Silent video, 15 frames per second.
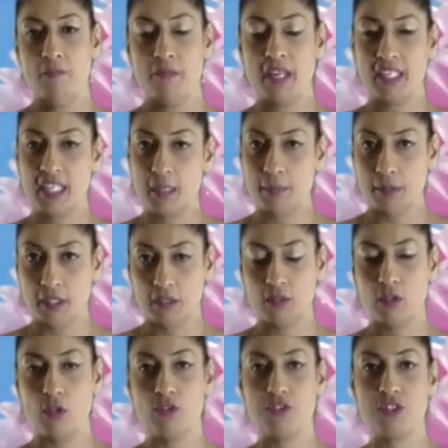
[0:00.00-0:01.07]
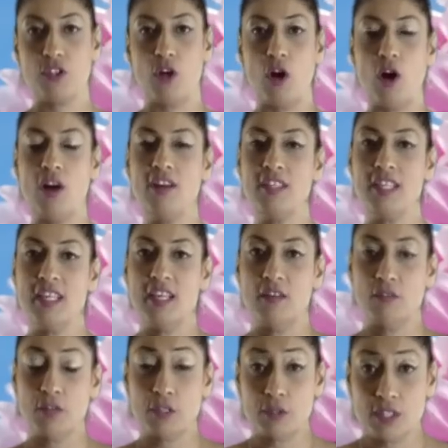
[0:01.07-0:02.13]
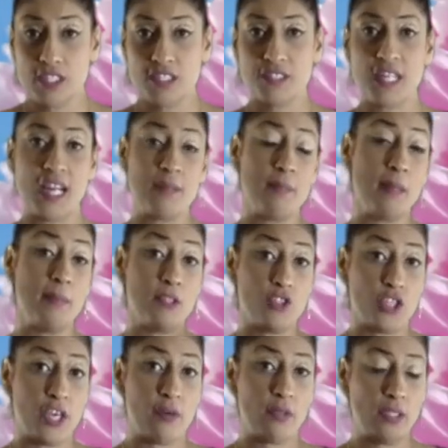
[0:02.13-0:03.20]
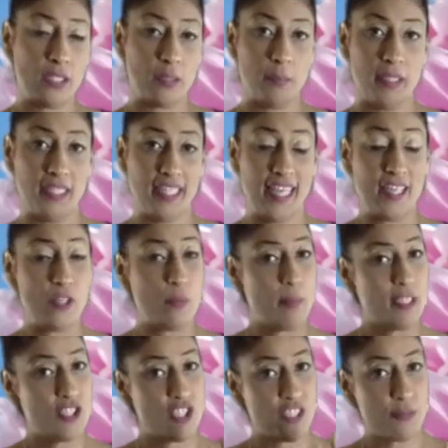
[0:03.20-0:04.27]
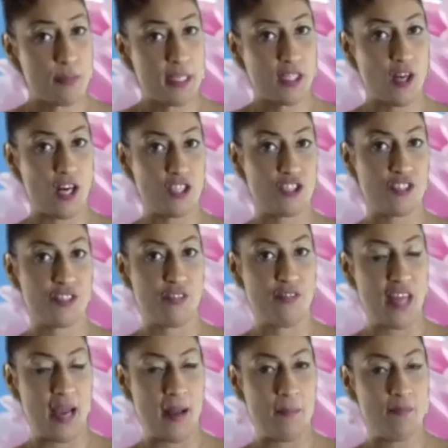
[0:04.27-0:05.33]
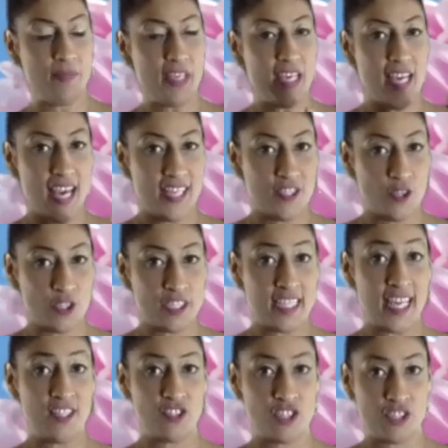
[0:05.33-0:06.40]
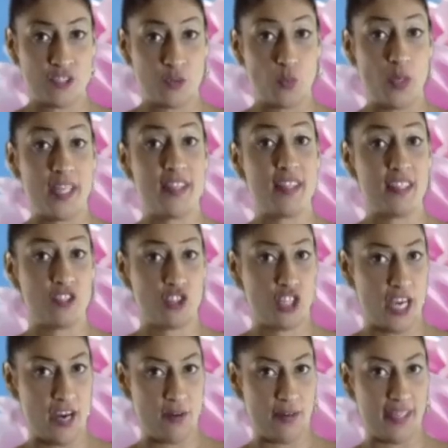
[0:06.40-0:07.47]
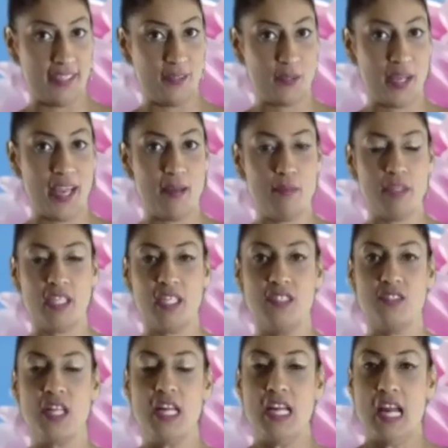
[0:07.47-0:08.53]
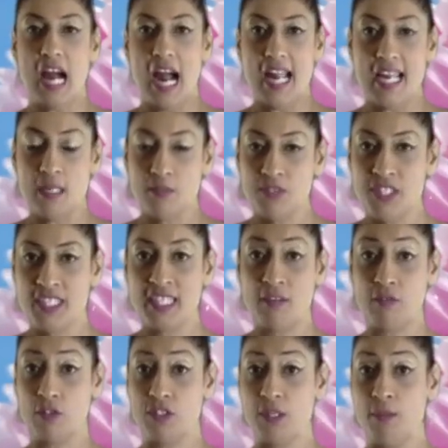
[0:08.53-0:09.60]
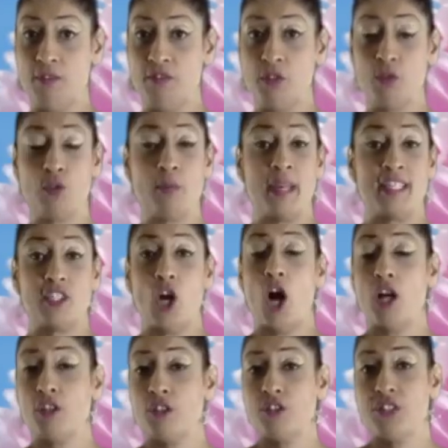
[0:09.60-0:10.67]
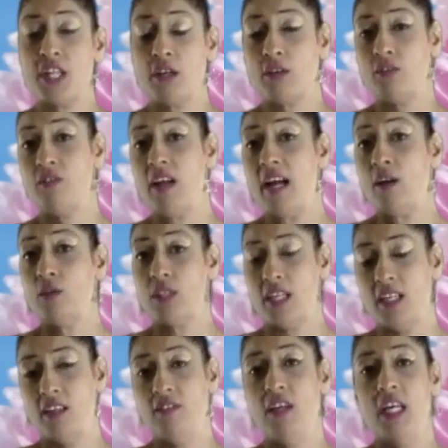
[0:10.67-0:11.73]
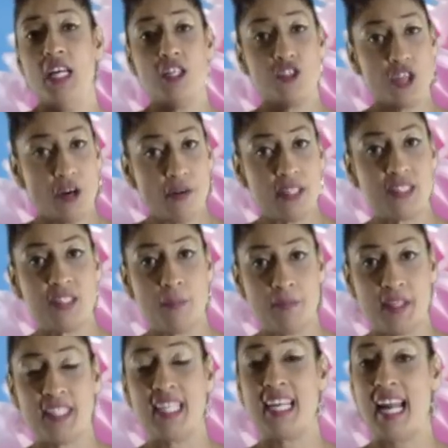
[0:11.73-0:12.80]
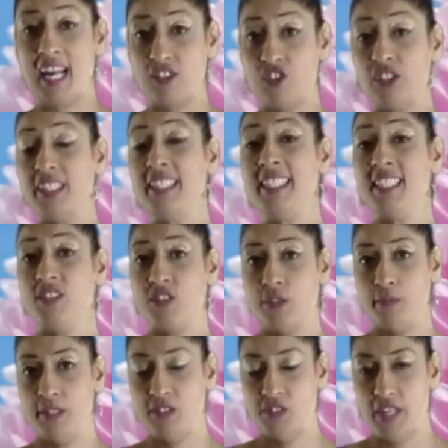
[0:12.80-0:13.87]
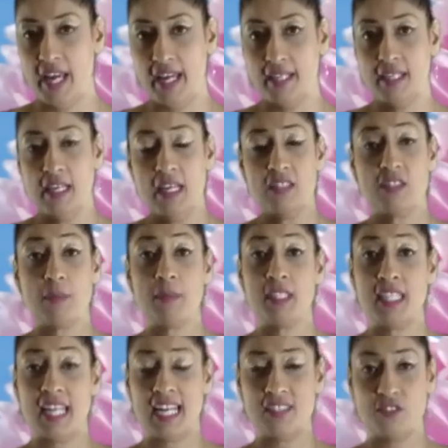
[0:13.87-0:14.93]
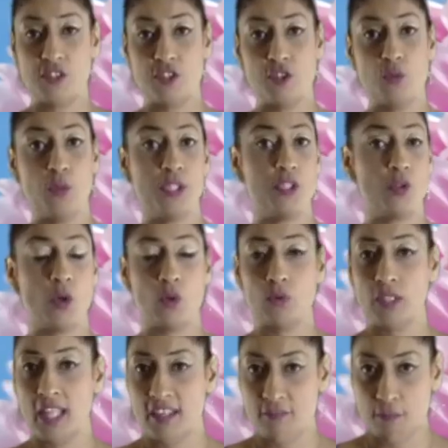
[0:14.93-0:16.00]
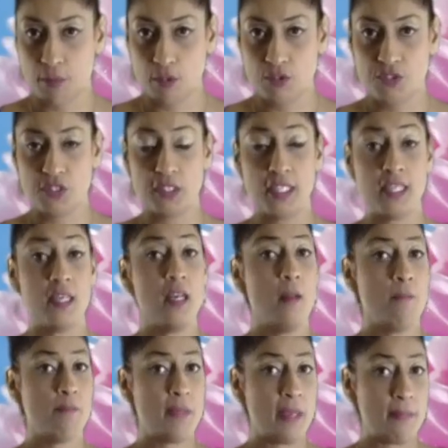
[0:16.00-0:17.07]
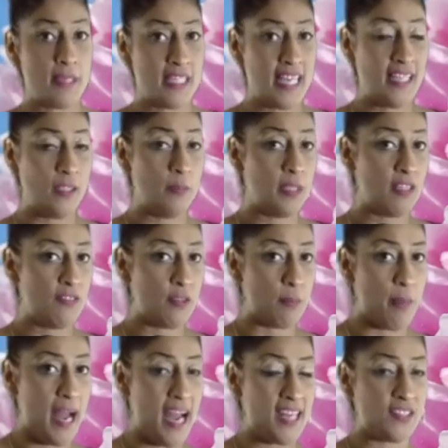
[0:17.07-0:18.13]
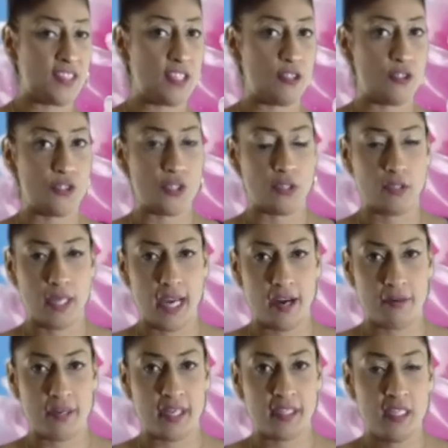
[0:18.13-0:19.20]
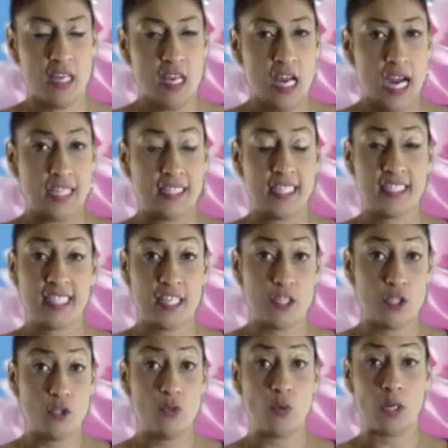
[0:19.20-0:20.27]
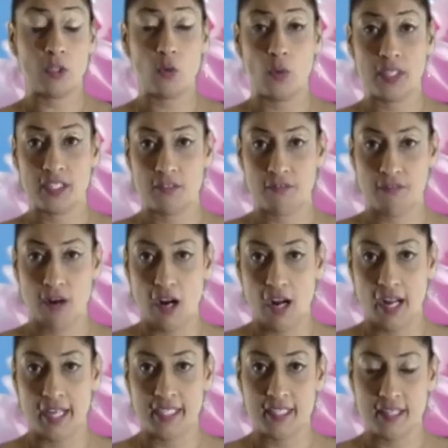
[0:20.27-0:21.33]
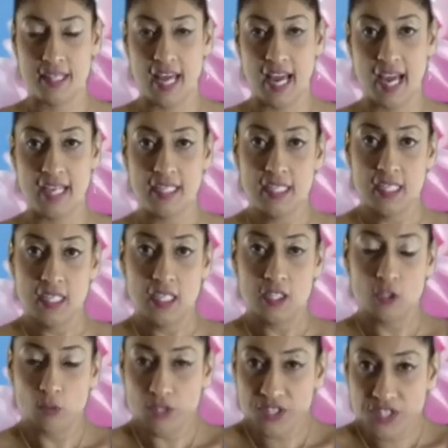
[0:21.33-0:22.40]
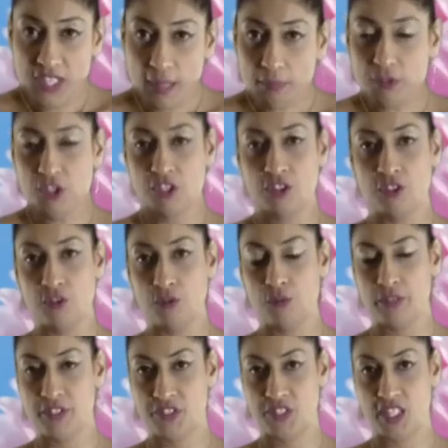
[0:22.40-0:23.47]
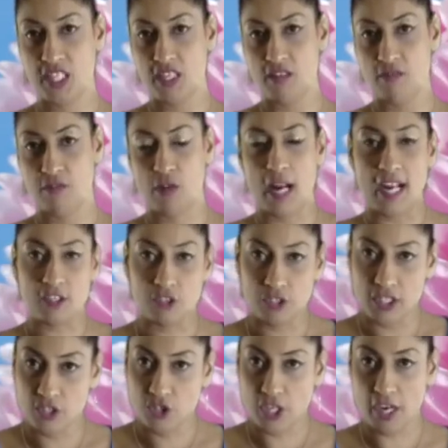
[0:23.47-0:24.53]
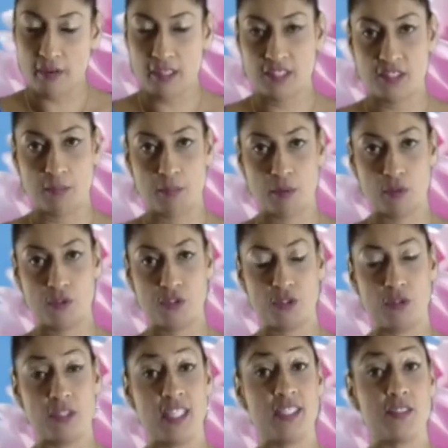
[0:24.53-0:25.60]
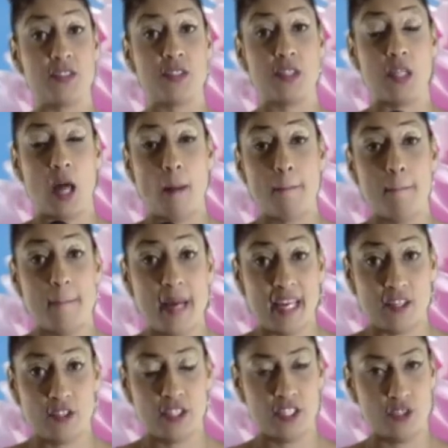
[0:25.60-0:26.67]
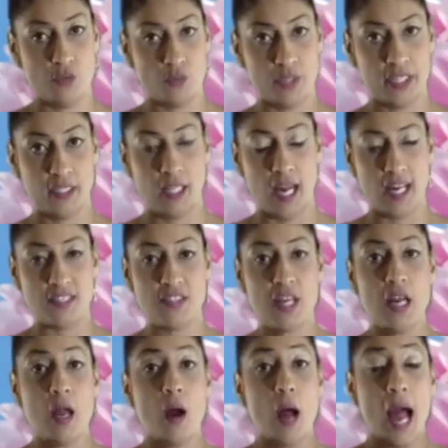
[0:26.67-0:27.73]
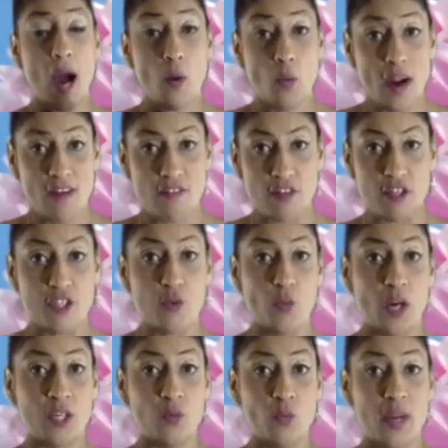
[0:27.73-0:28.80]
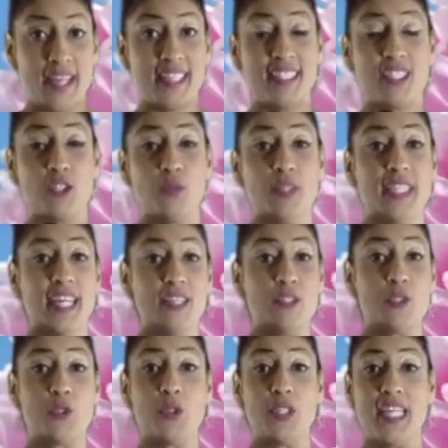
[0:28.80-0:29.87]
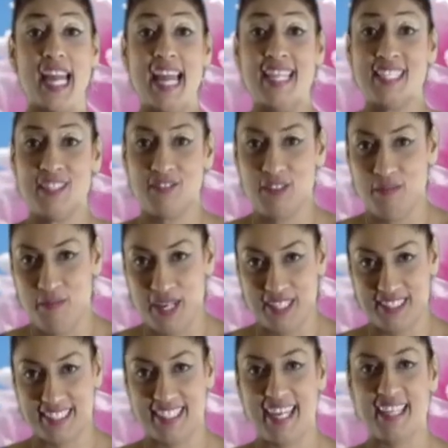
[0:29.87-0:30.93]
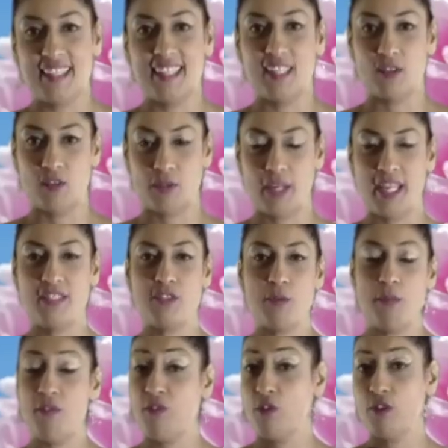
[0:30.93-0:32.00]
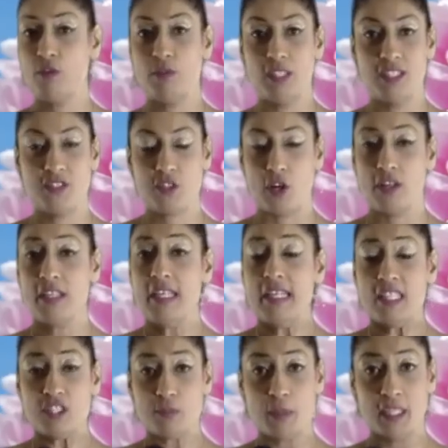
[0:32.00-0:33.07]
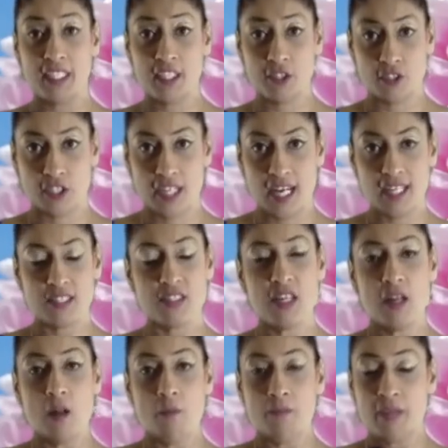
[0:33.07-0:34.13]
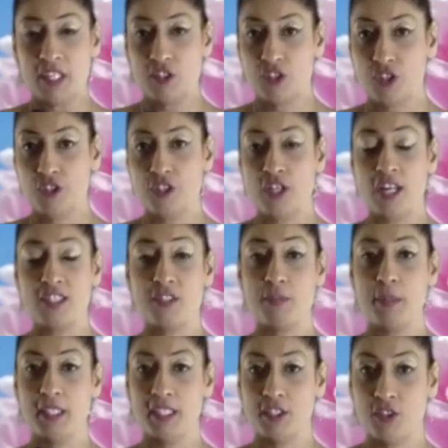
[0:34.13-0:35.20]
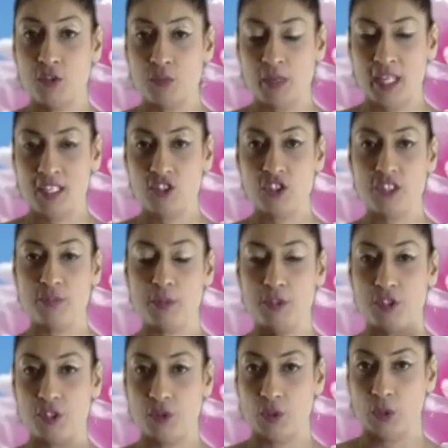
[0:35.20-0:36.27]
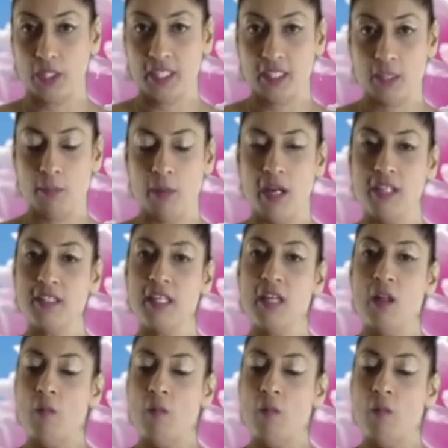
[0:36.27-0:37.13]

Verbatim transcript: and keep a little close to the heart for you to decide maybe share a little bit later but just be cautious of that and your intentions with sharing okay because i am seeing that for some of you you may talk yourself out of sharing something that actually needs to be said something that has to do with your own life personally maybe an element of your past that you're still carrying i think that you are going to find that the reception you receive for actually sharing some personal things is a lot better than you realize. However, you want to wait until we get you to the end of the month to get there, okay? So before you really start spilling your guts, make sure you're not spilling too much, especially early in the month.